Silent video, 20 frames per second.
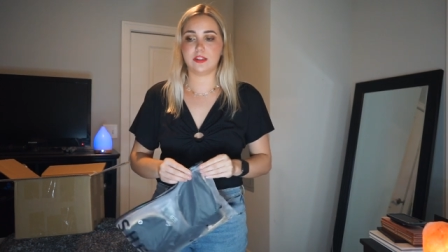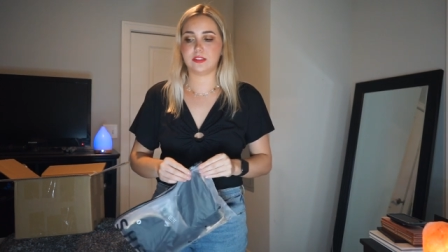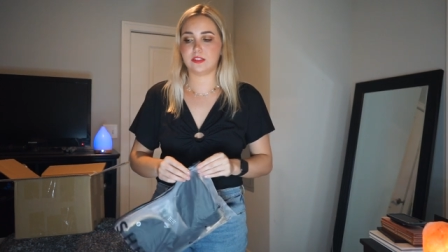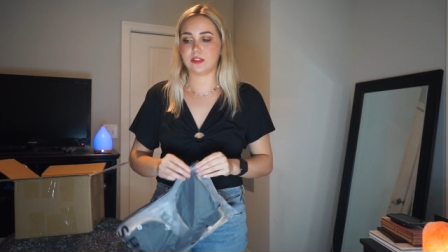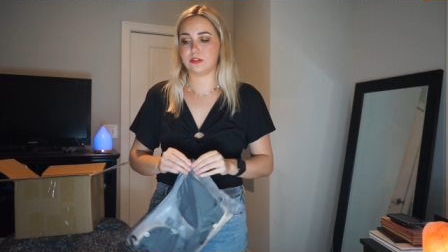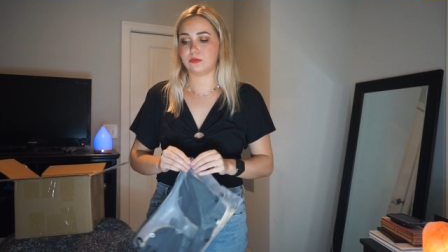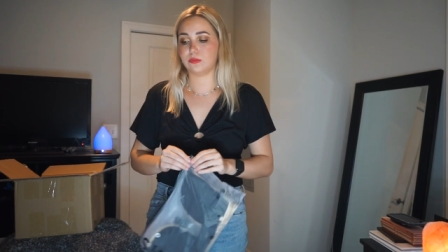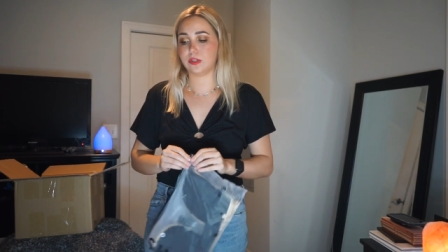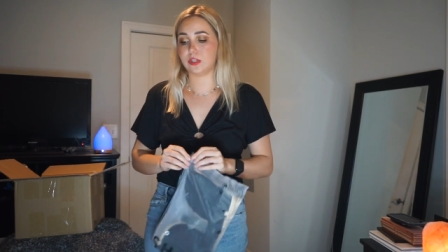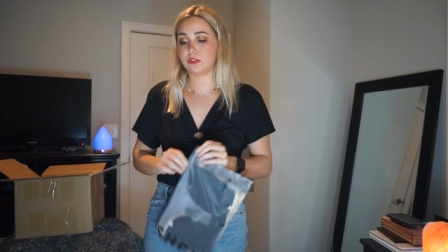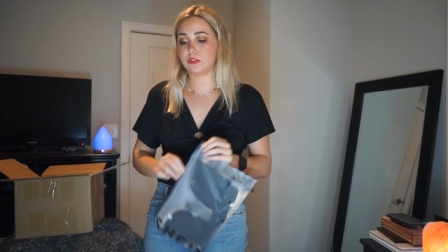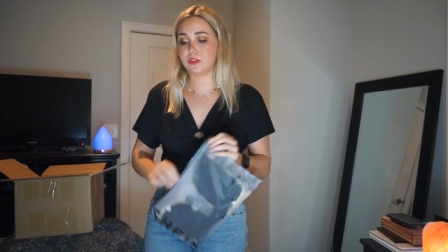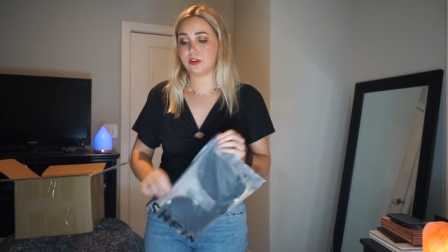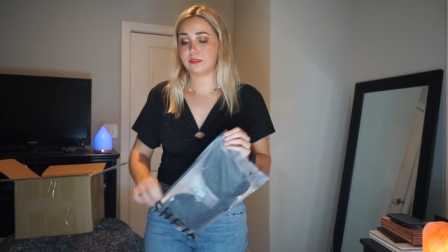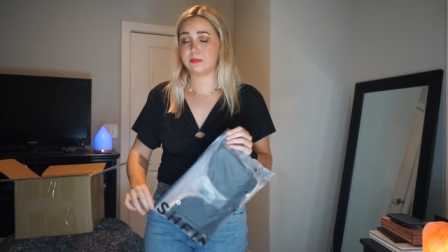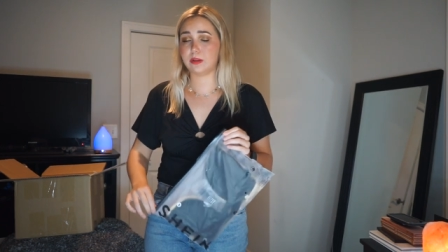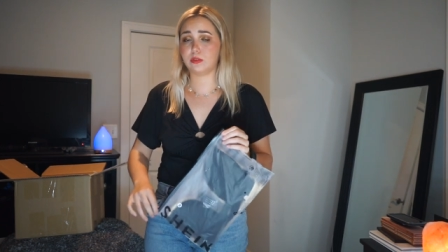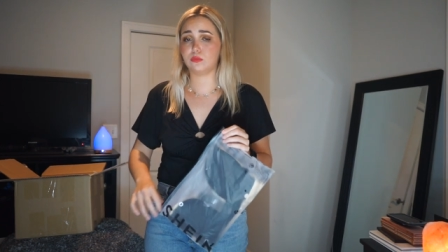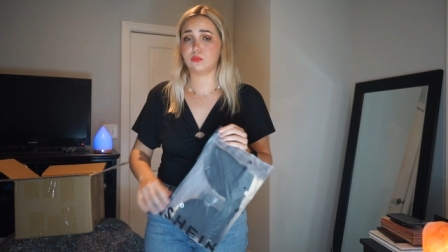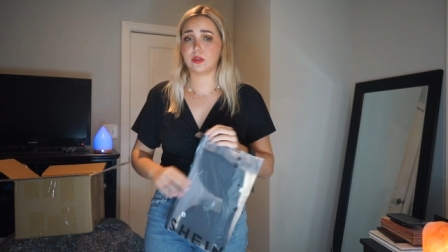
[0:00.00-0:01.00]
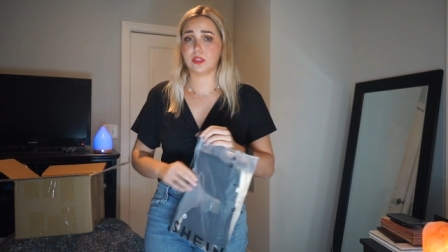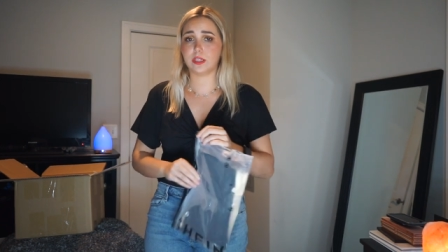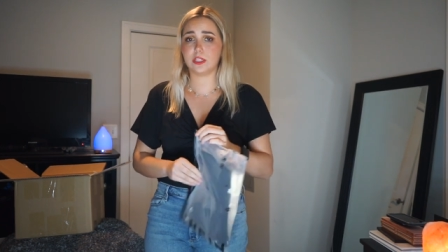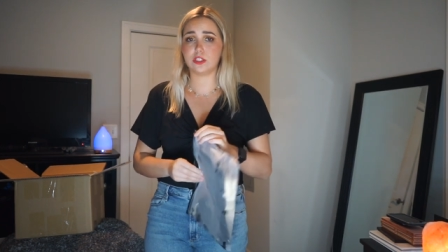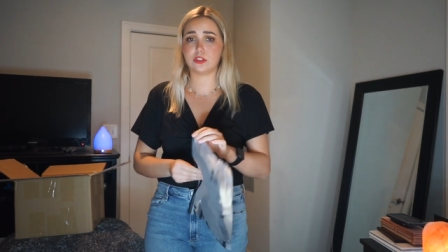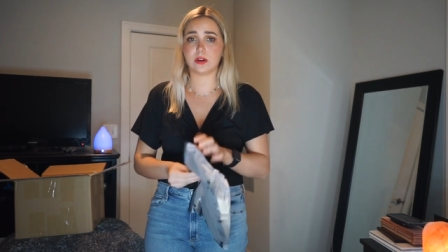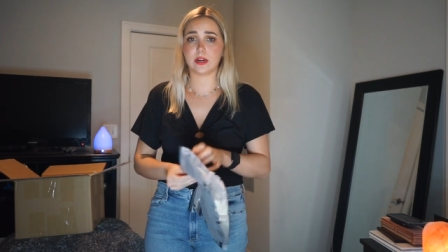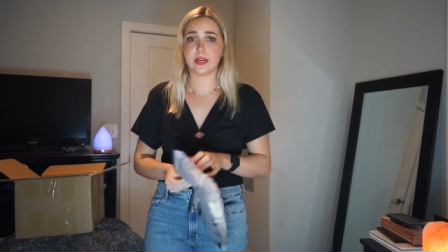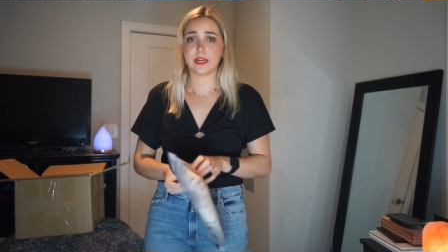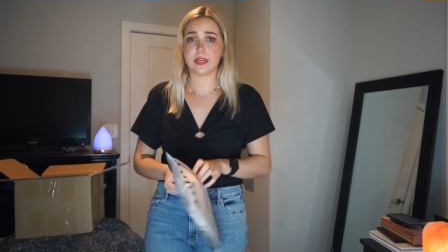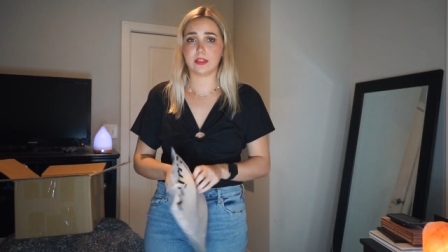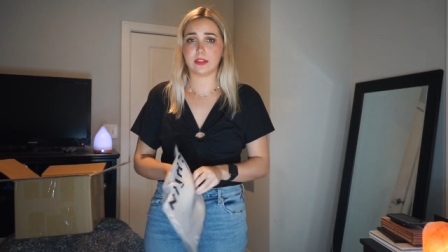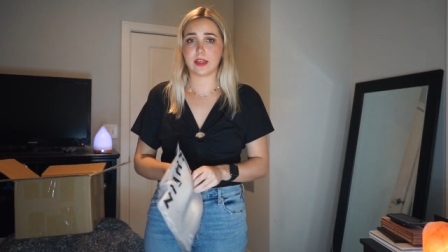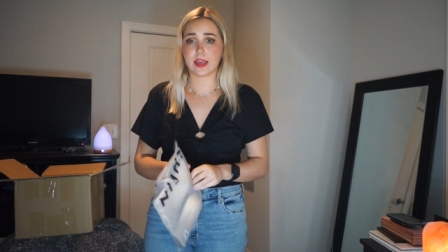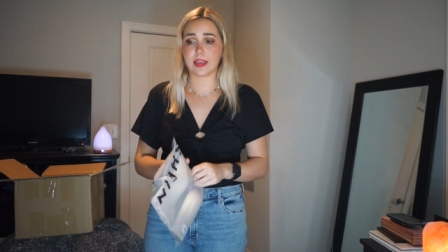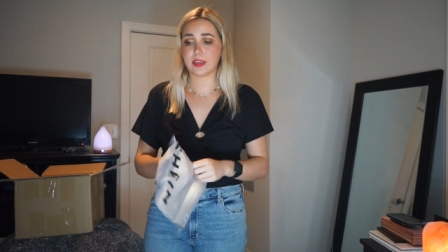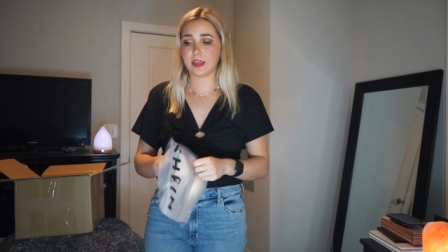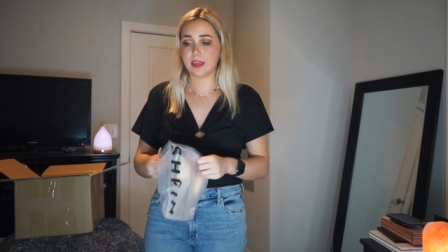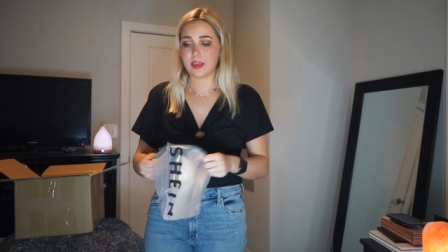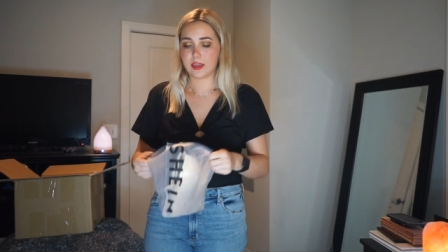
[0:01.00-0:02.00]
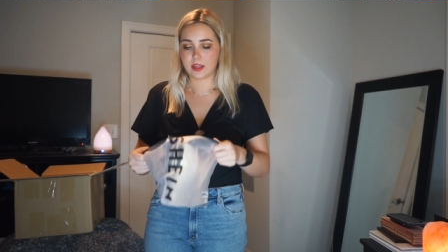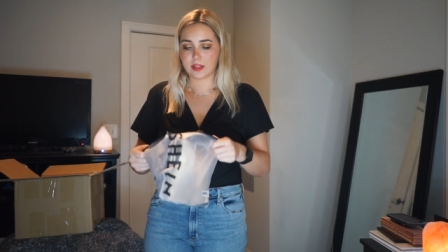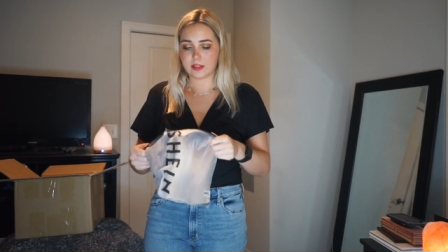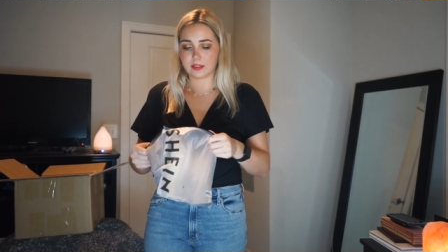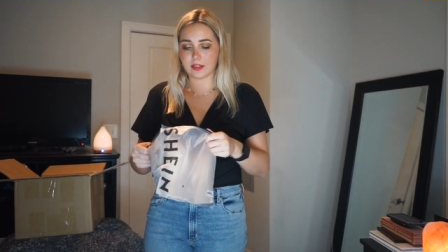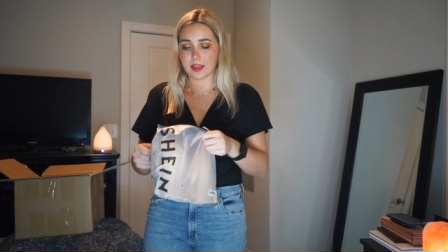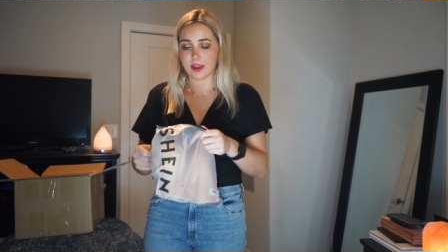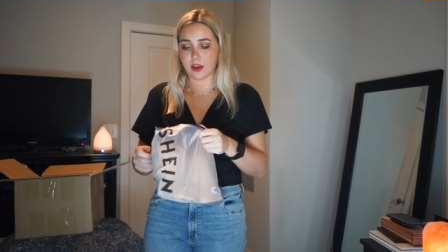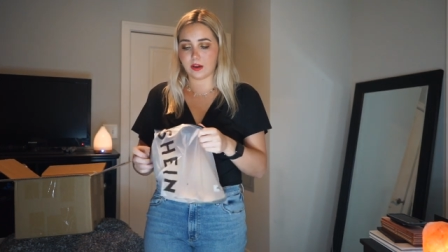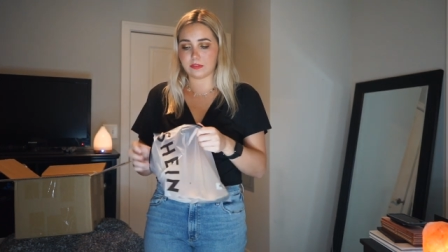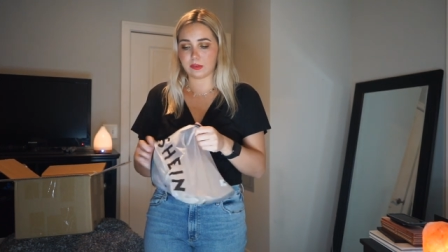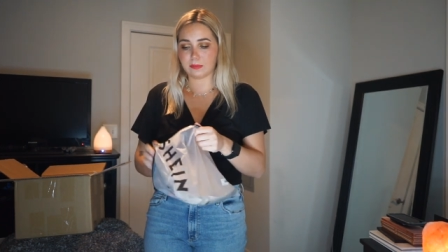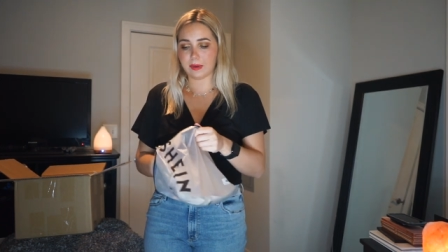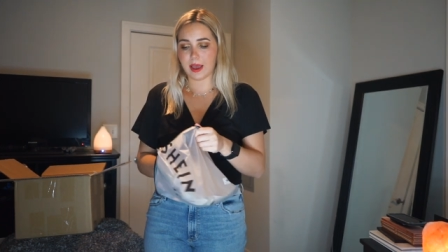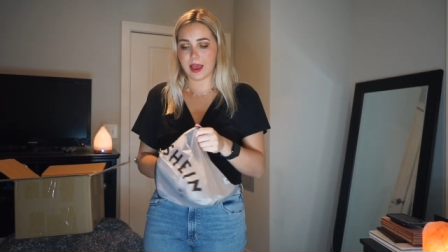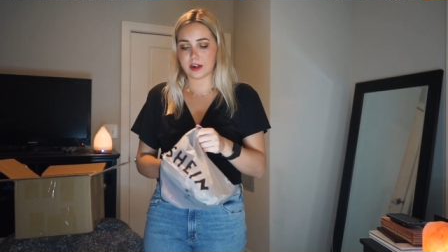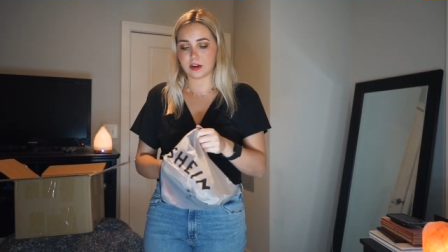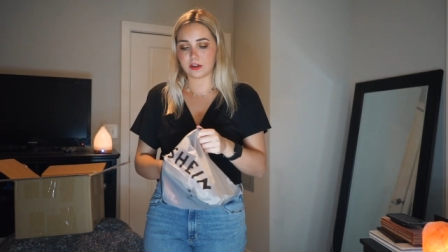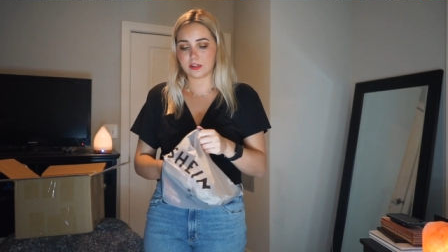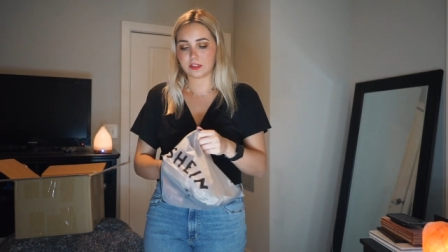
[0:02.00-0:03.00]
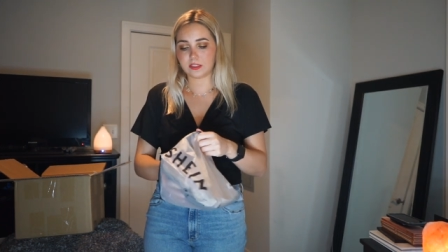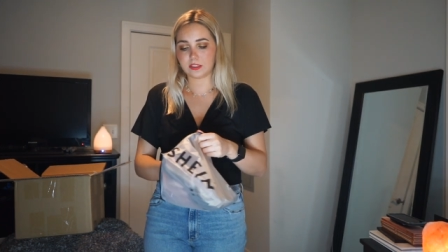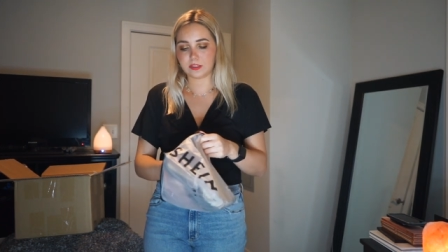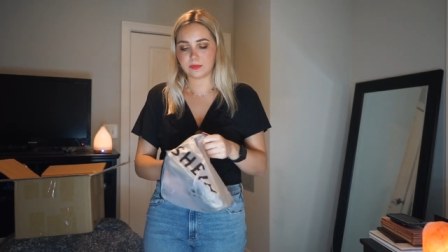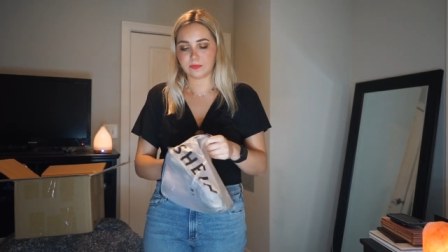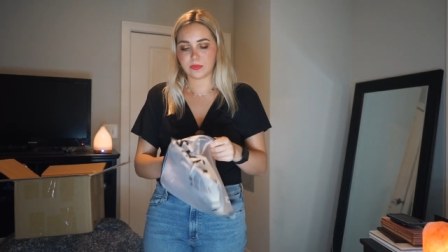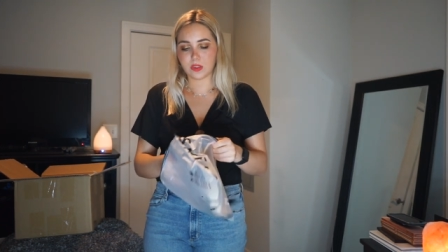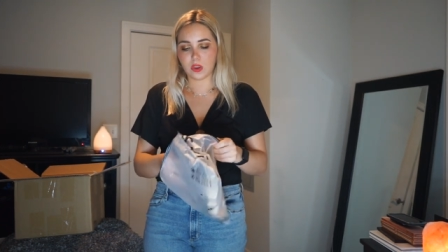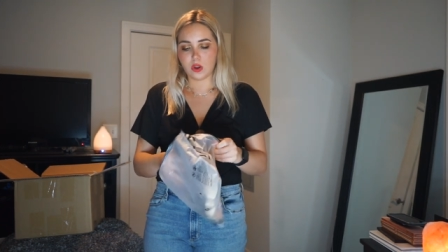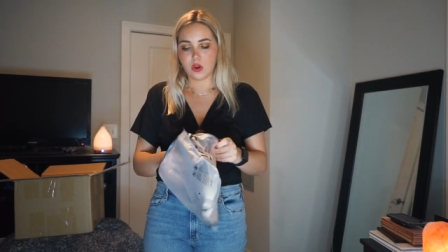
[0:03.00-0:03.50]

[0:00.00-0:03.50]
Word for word: It's unreal. So I've been really trying to like lay off the patterns.